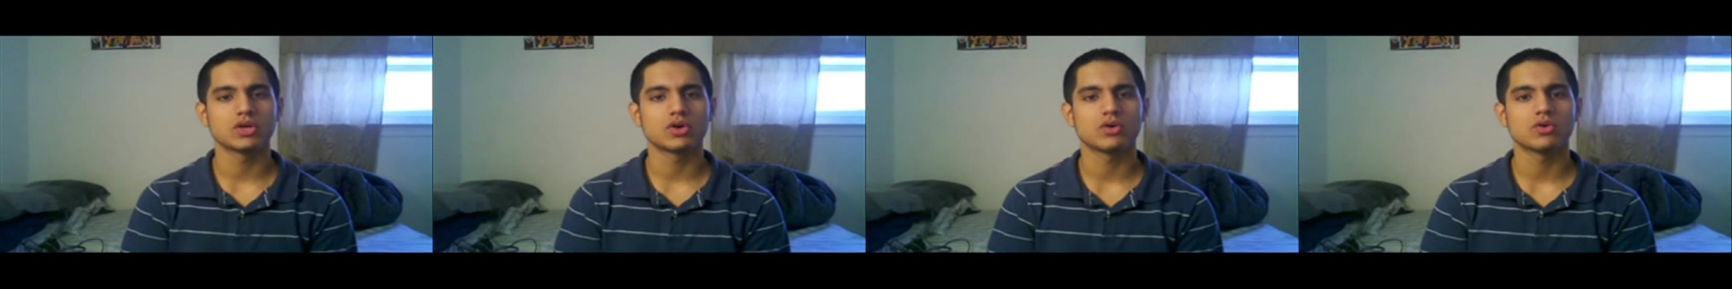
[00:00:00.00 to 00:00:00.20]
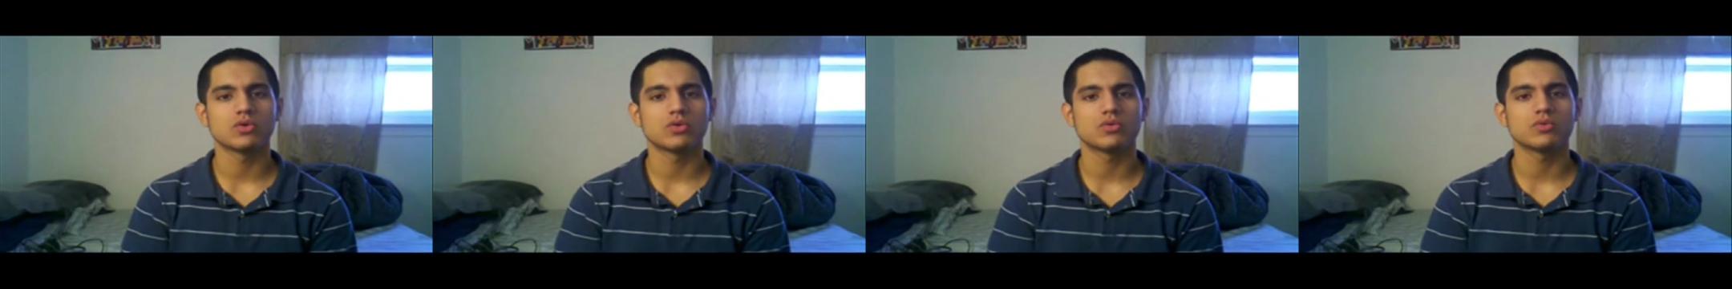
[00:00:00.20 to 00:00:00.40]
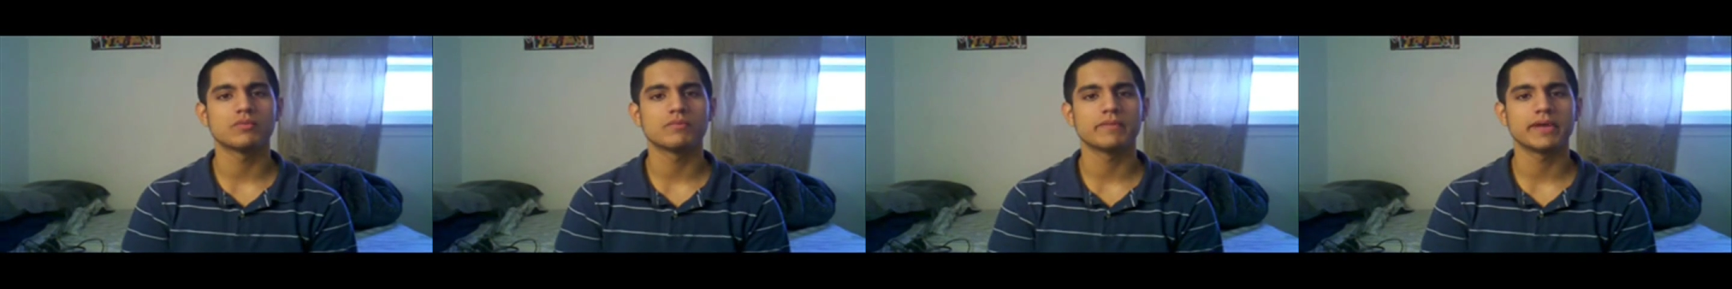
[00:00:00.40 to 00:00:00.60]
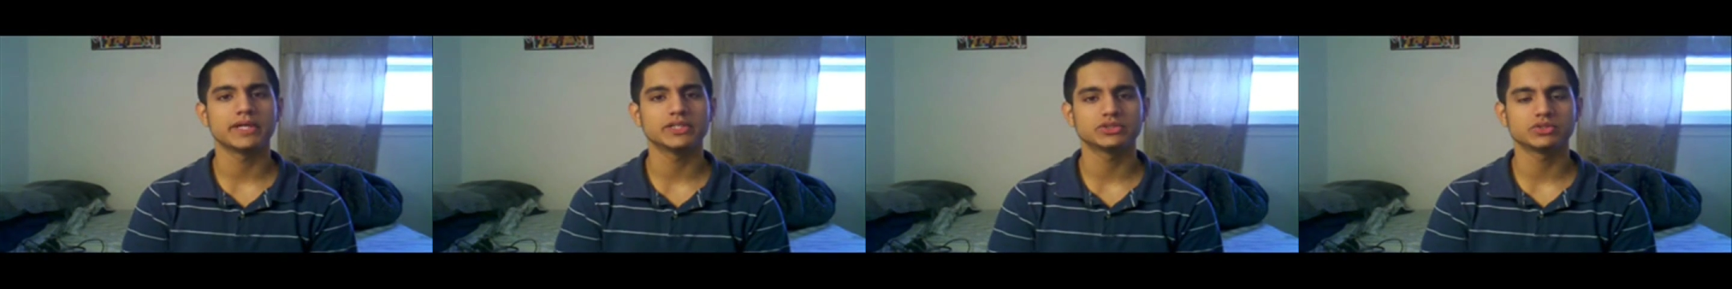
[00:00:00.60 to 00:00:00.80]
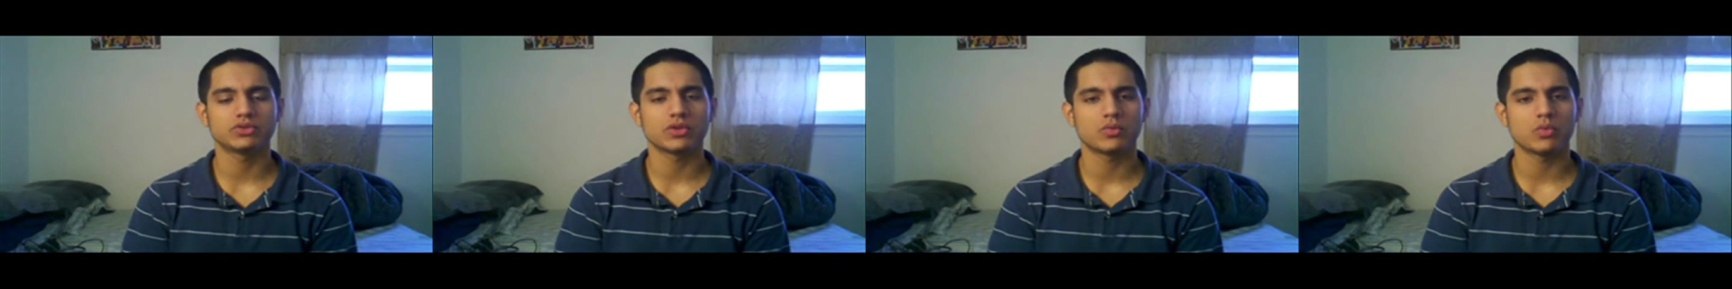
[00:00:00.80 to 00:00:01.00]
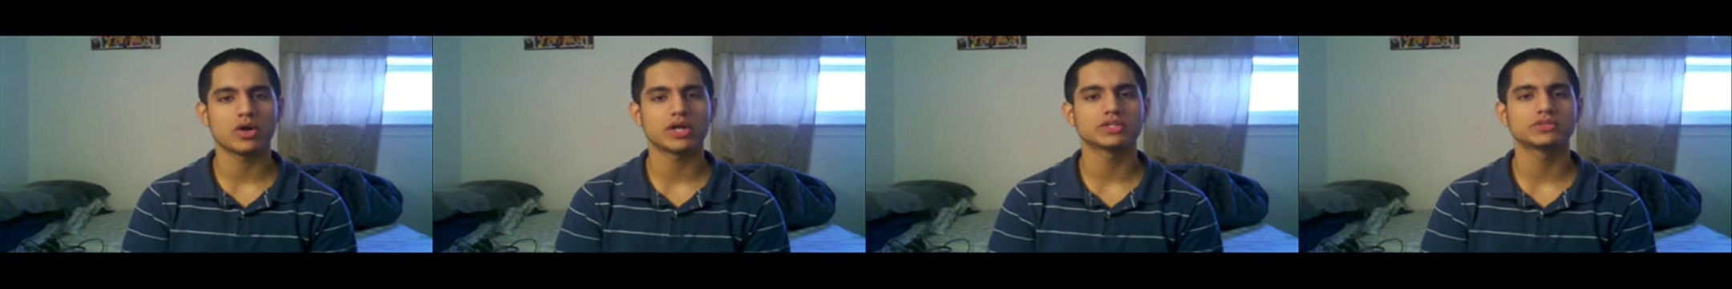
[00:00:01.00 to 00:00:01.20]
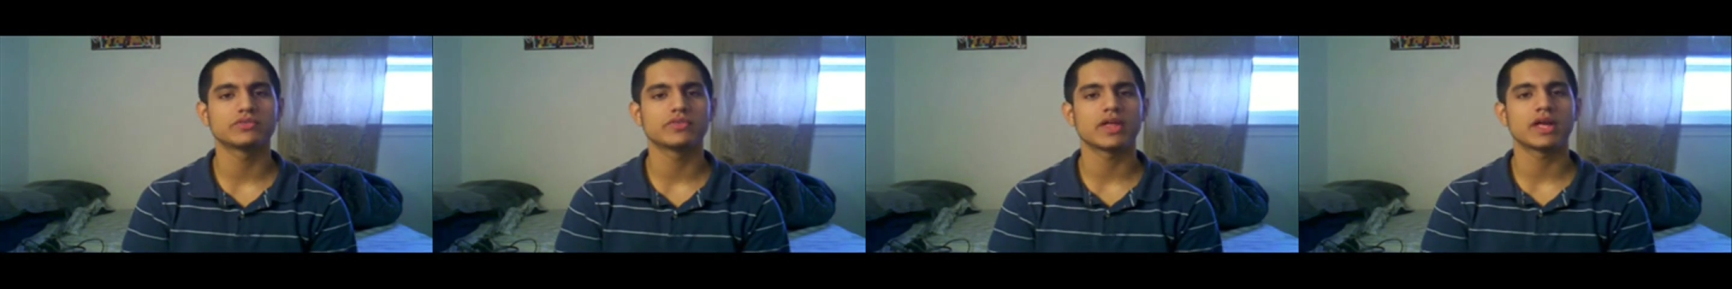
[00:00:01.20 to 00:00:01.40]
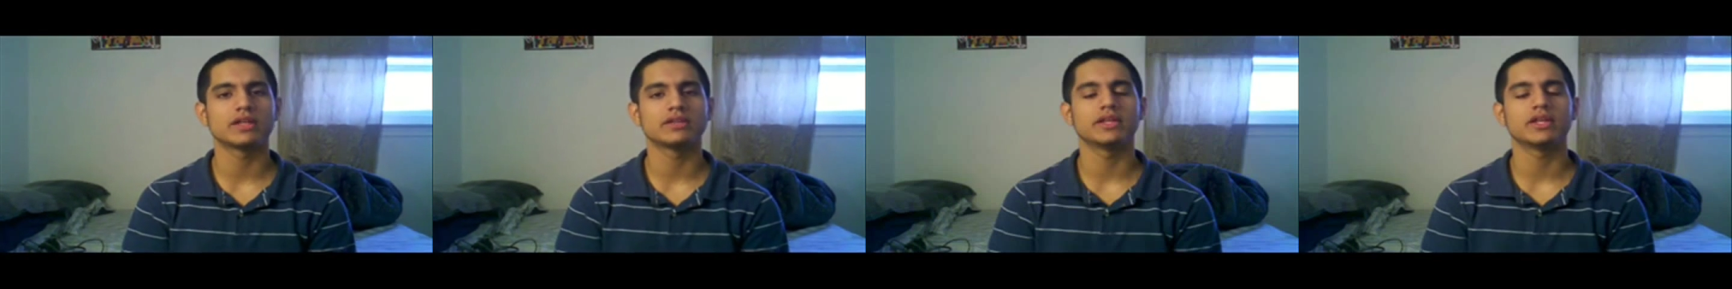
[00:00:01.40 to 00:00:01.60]
So make sure
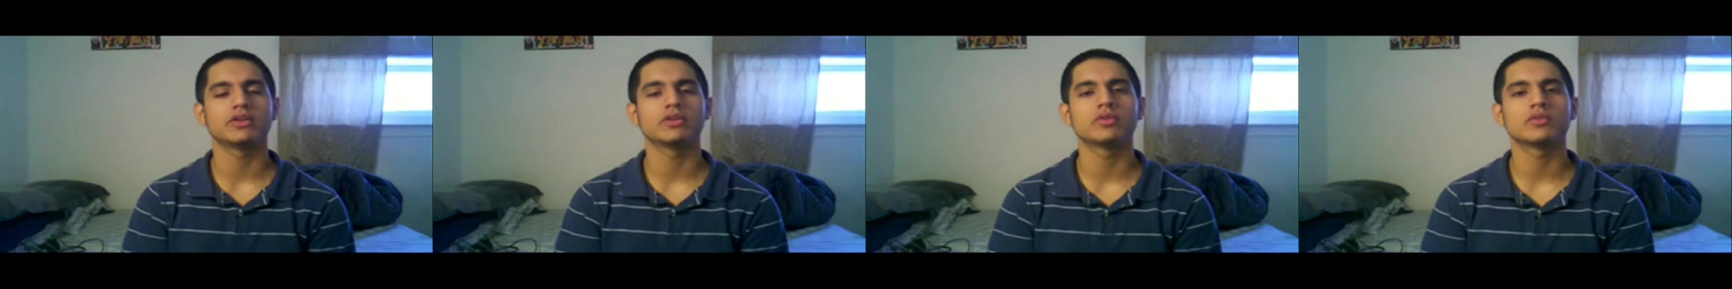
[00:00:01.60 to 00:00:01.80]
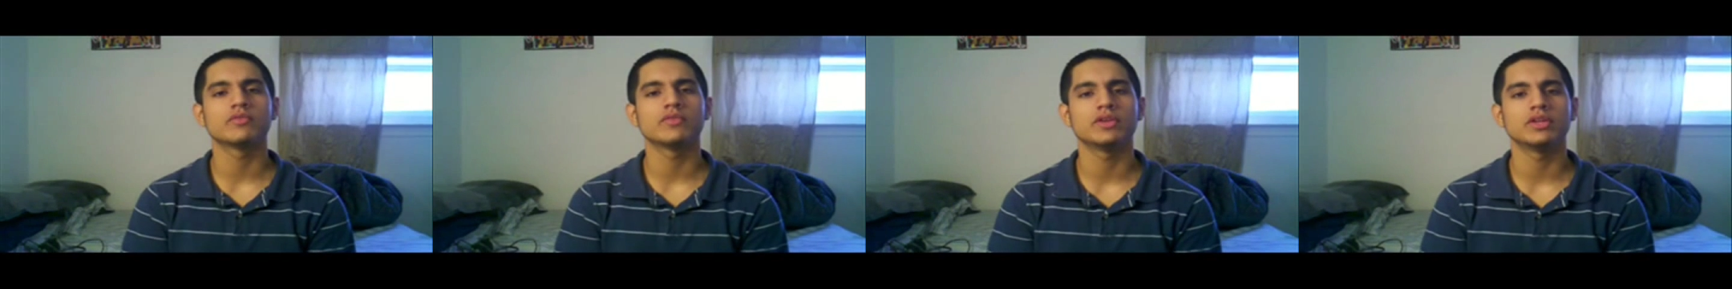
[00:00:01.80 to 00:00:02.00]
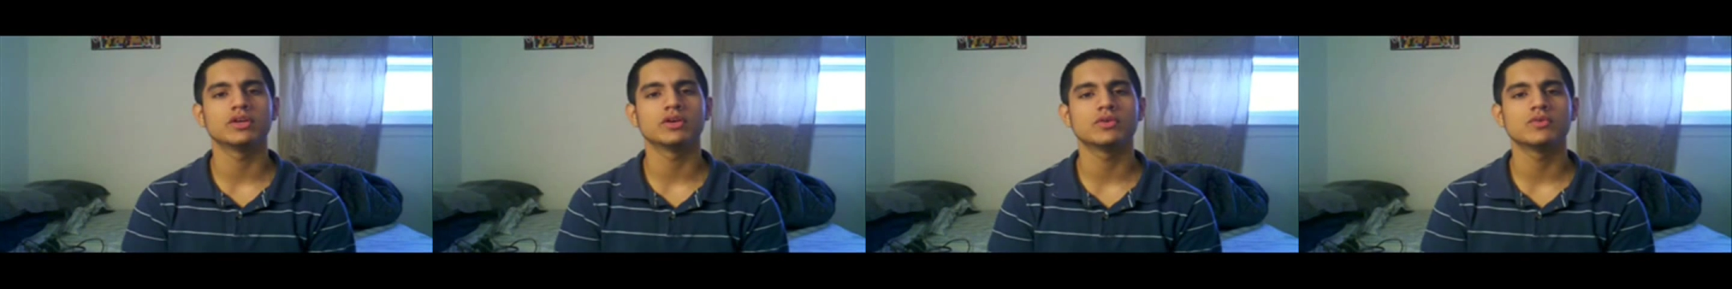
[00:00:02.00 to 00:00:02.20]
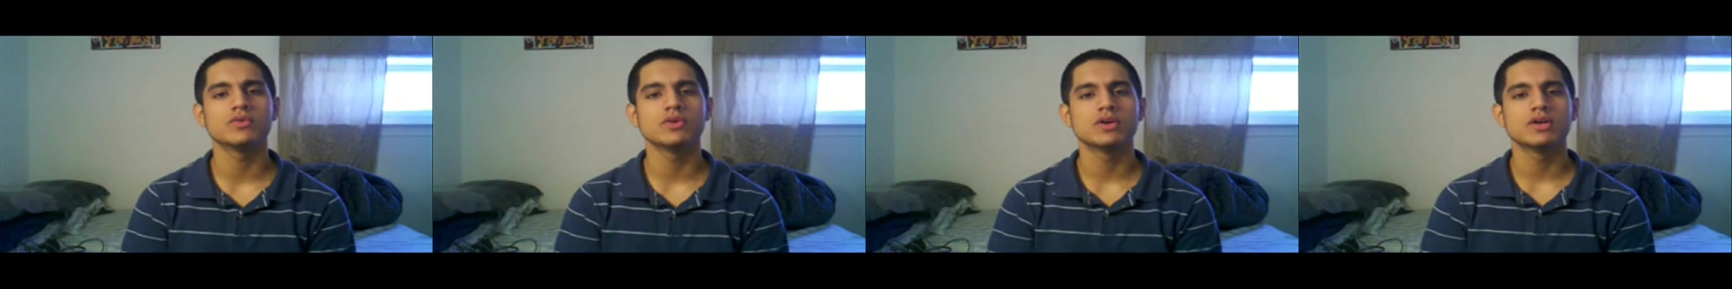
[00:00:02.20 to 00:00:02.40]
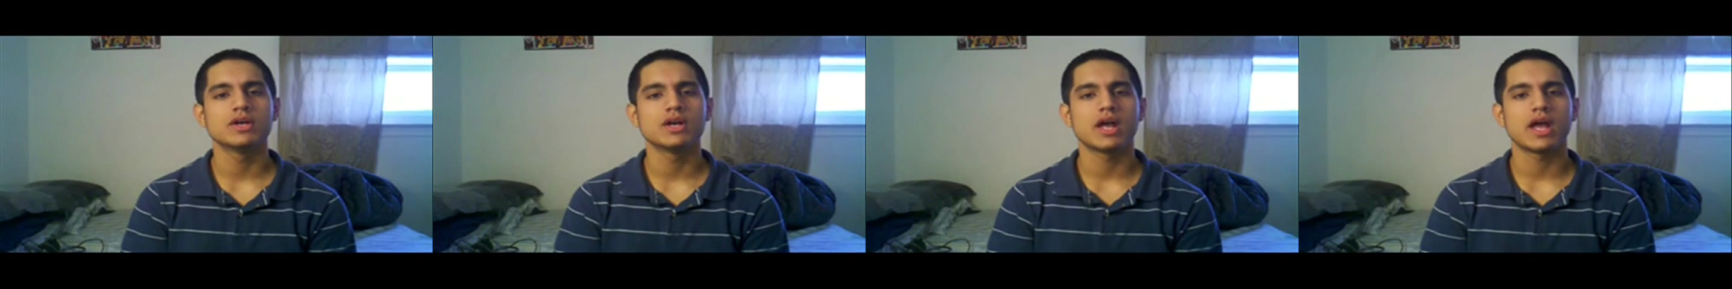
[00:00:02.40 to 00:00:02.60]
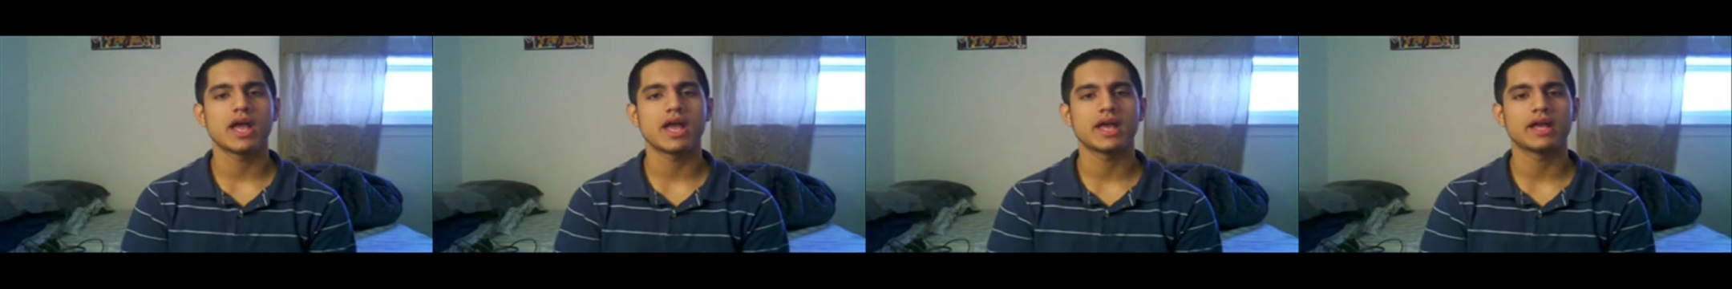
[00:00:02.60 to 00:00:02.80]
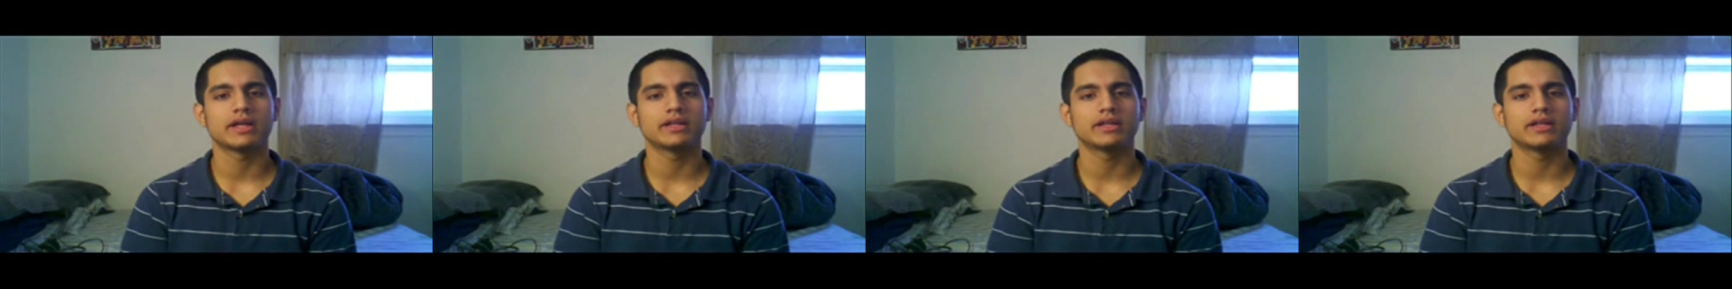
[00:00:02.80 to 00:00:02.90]
to watch for that later in the video,